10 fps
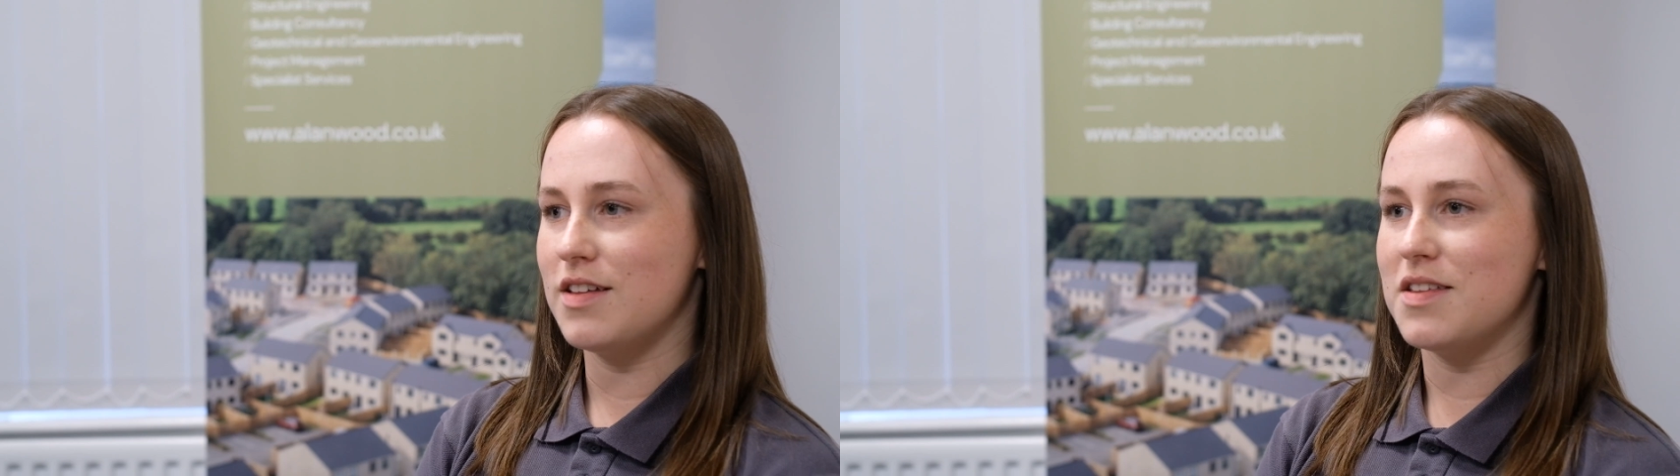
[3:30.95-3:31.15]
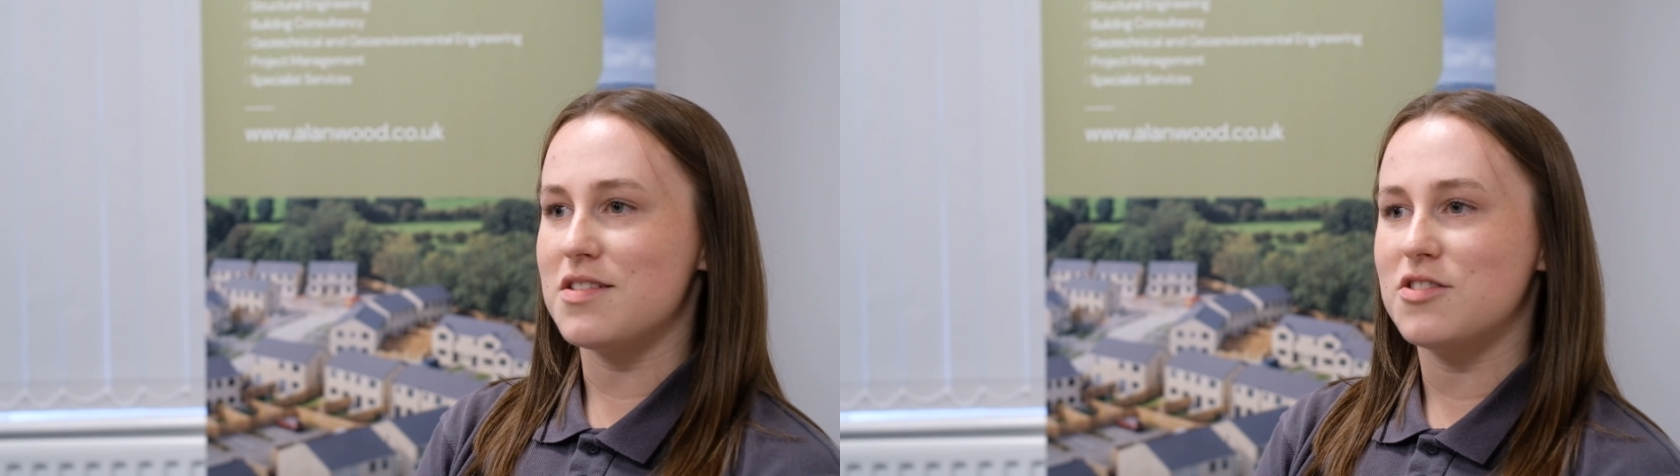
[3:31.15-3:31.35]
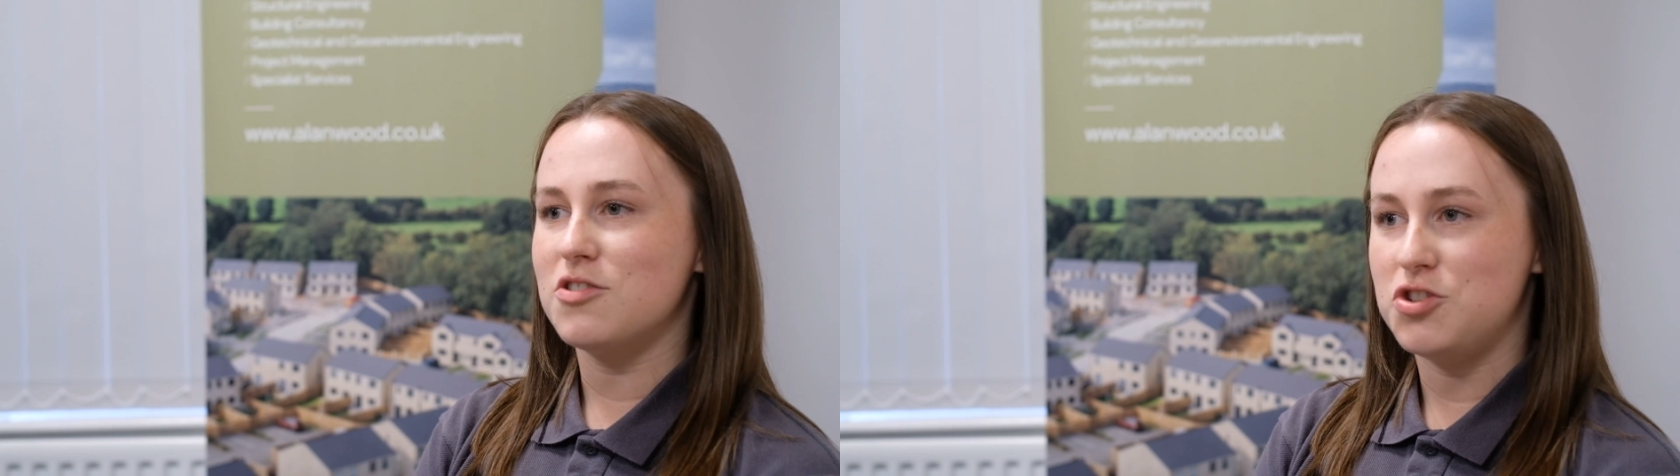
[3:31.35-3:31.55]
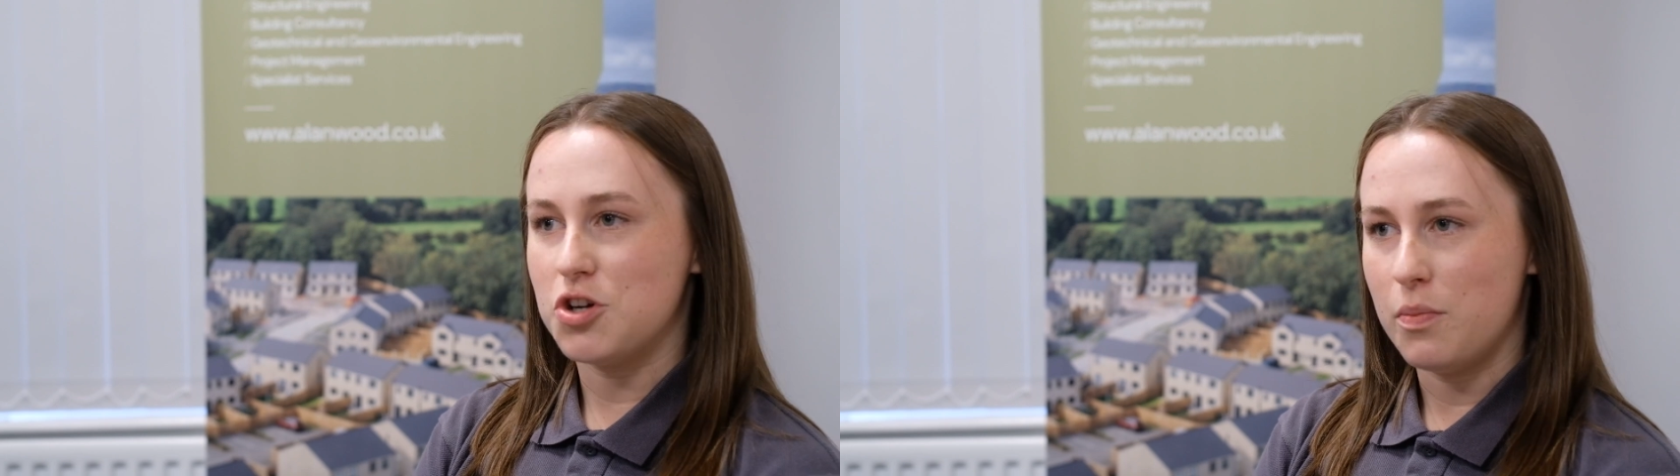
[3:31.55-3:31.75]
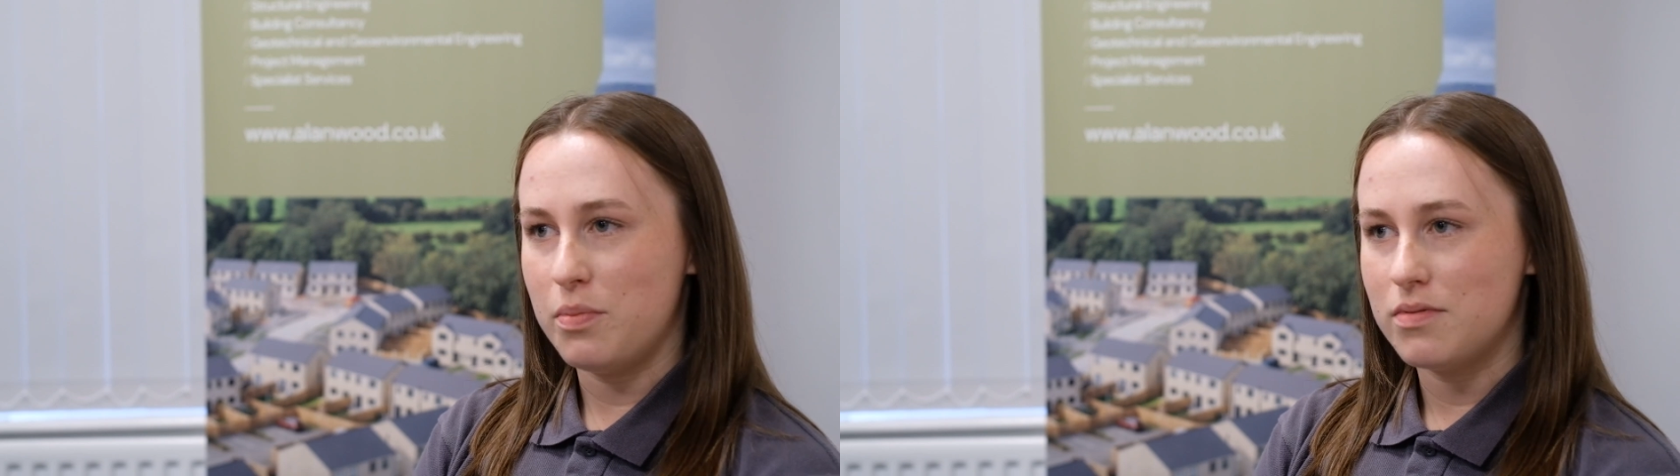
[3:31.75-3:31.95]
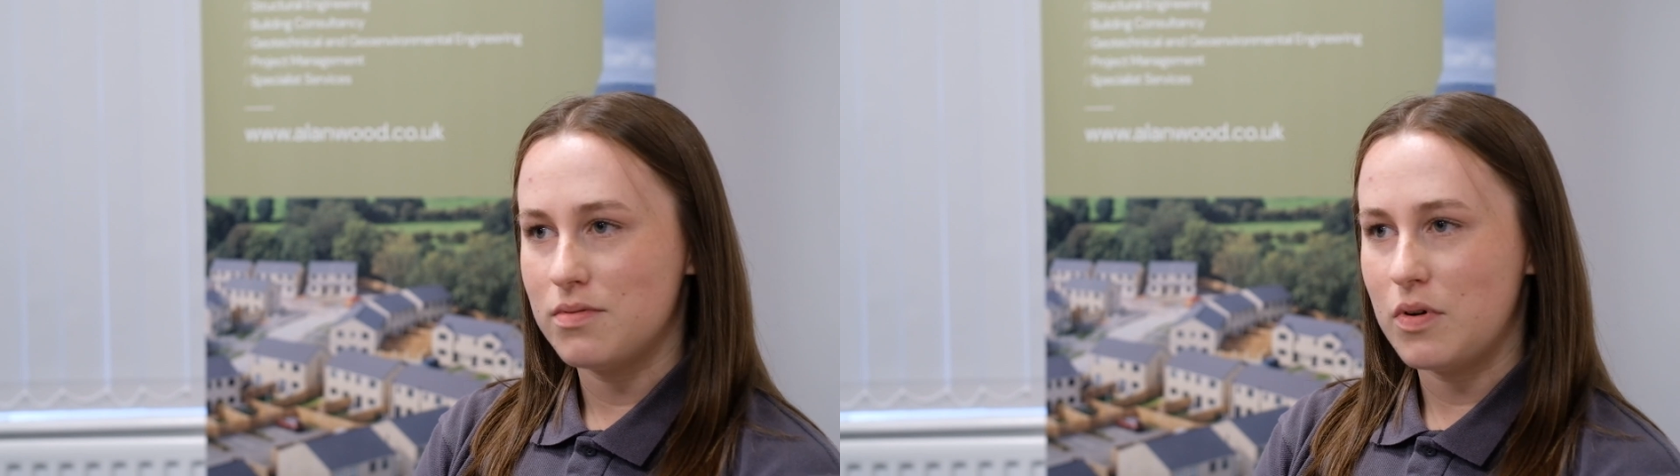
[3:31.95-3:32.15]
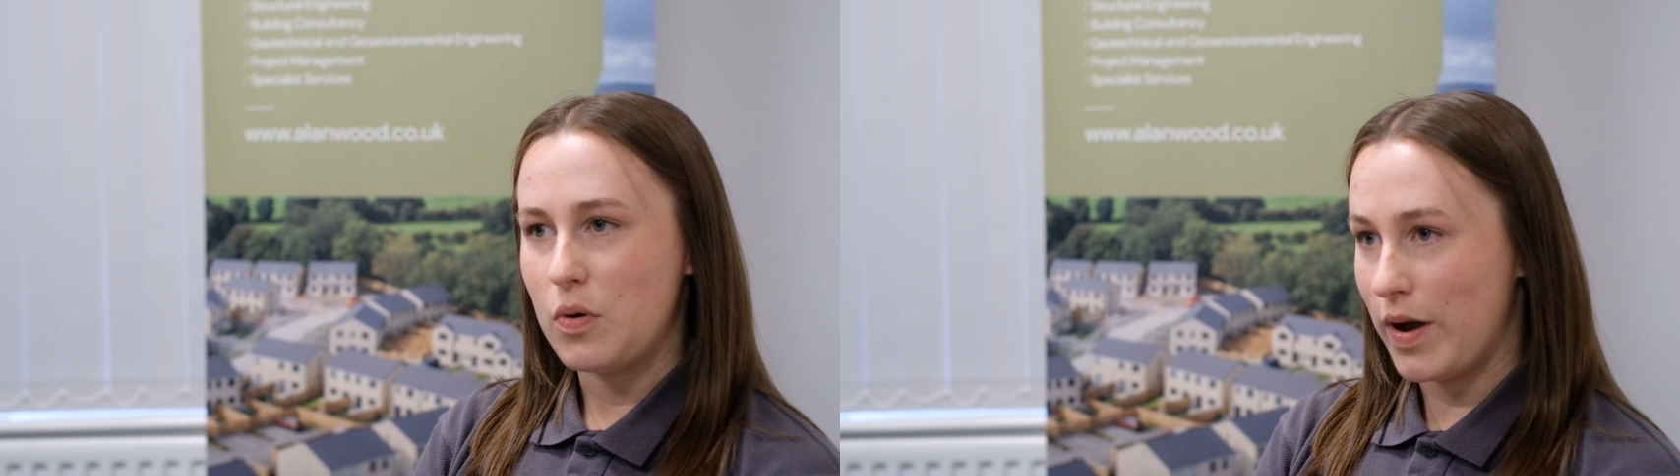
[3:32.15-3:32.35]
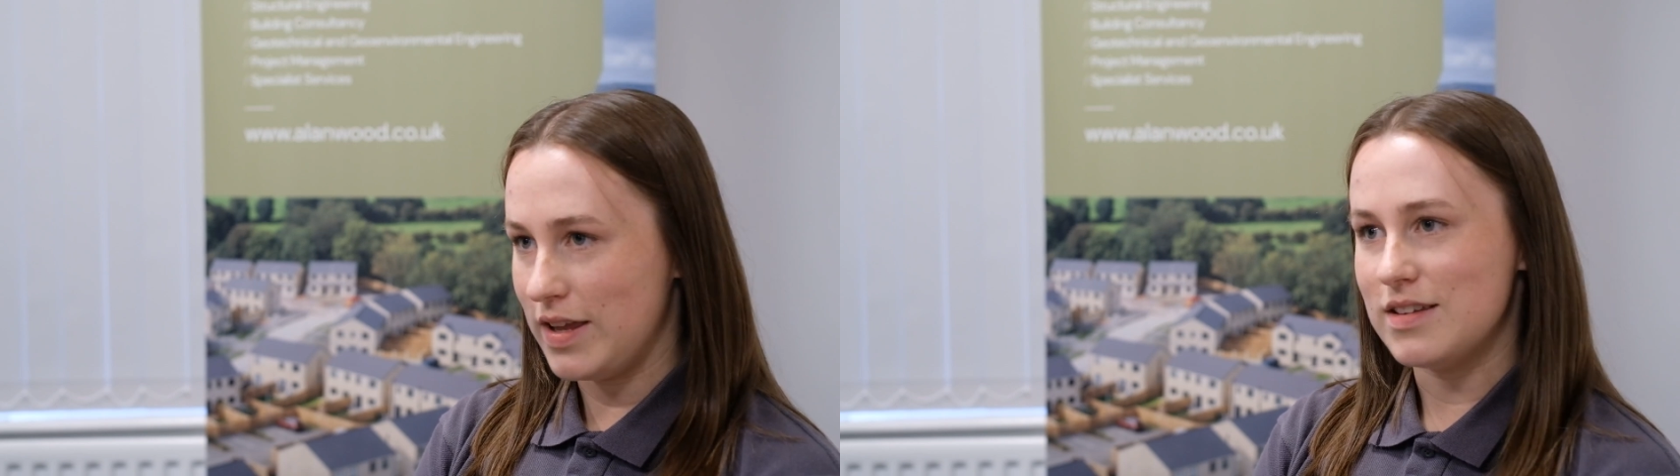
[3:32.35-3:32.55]
there's no job
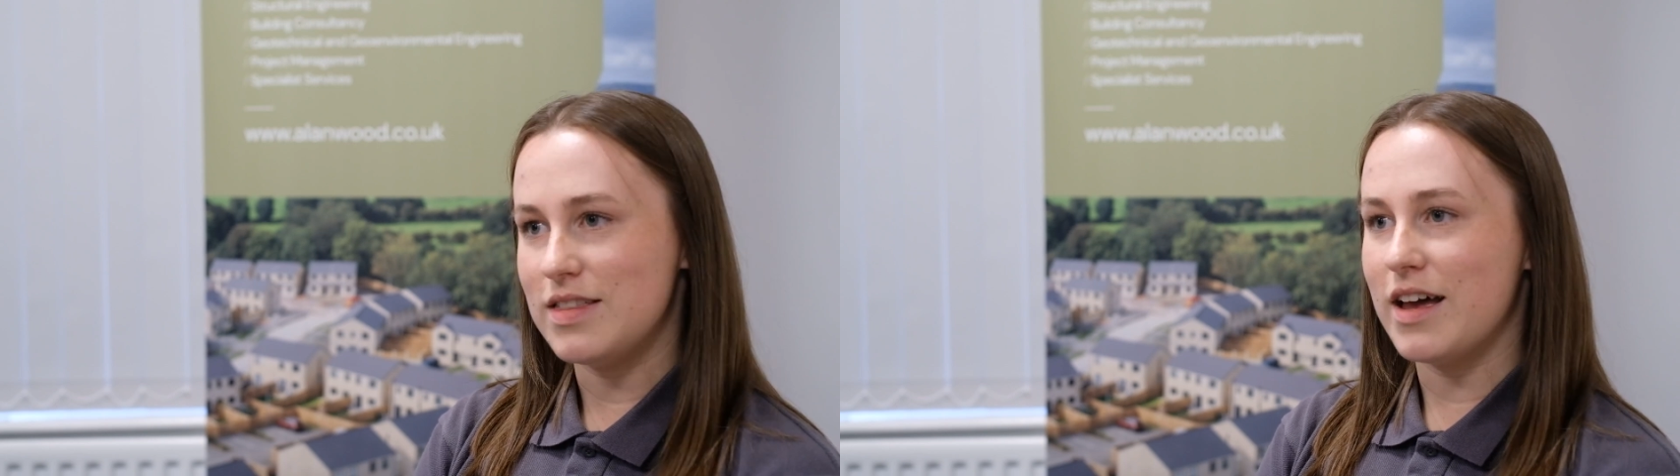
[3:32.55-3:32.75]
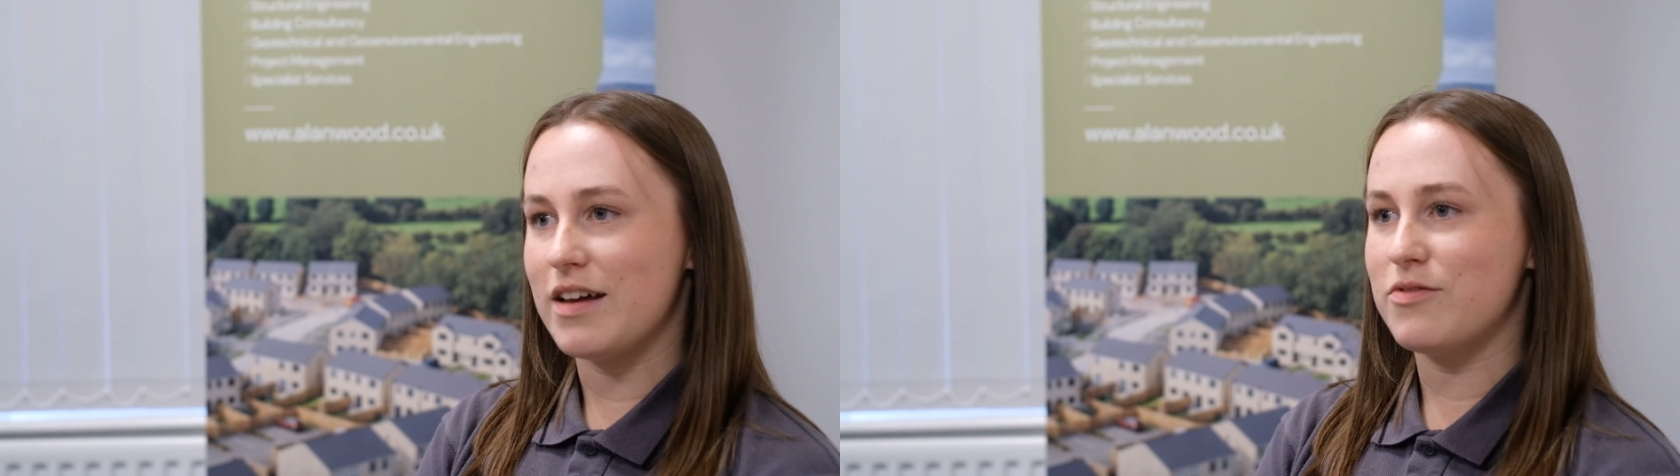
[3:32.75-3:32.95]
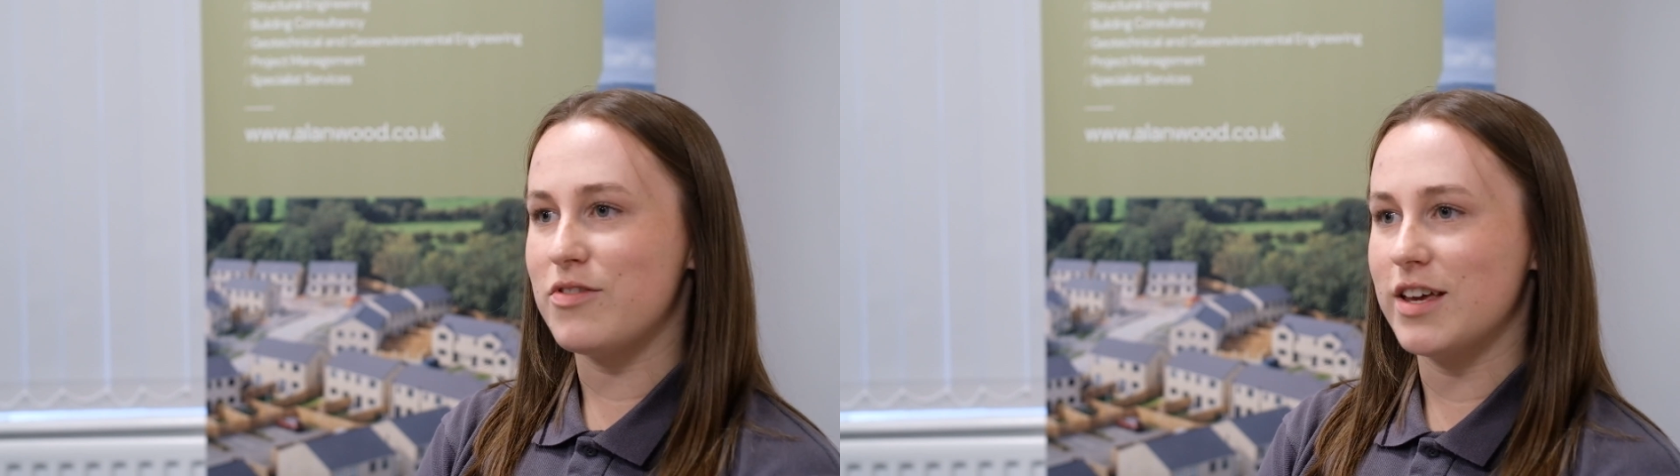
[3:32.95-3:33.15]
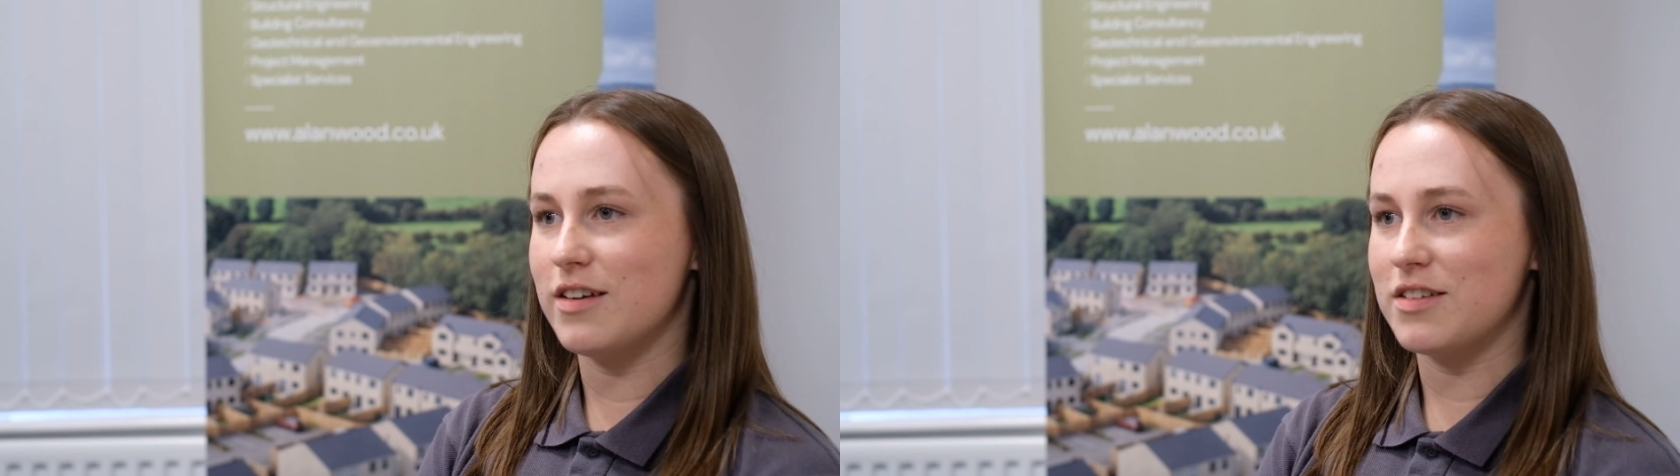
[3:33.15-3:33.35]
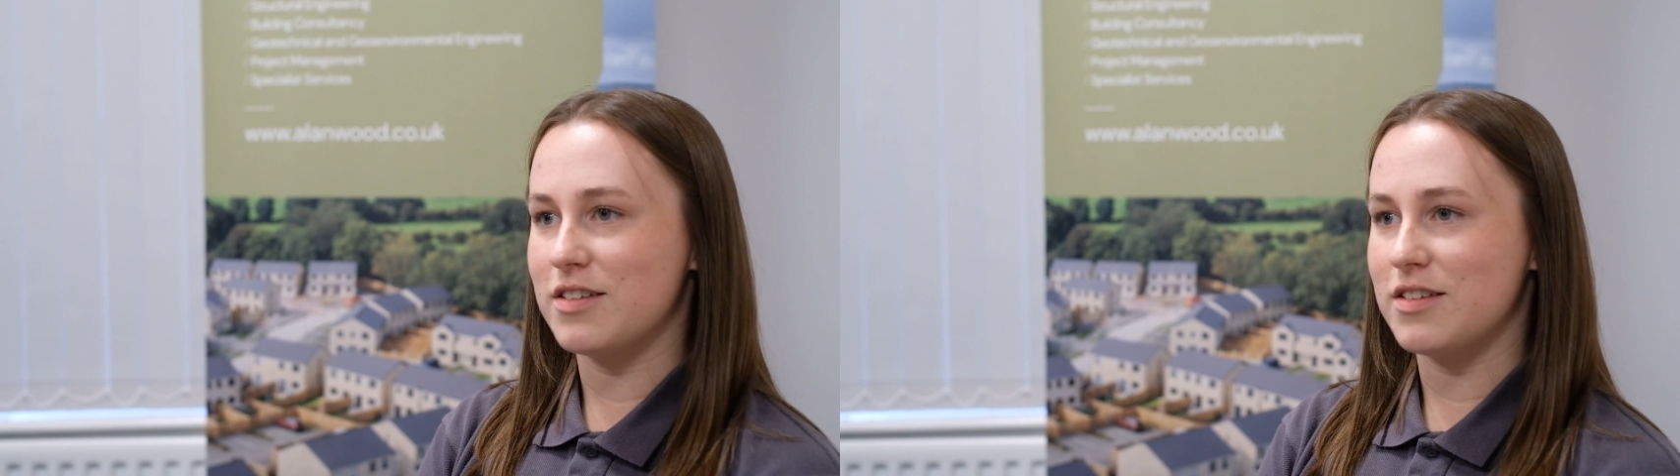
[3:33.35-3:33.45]
waiting there for you.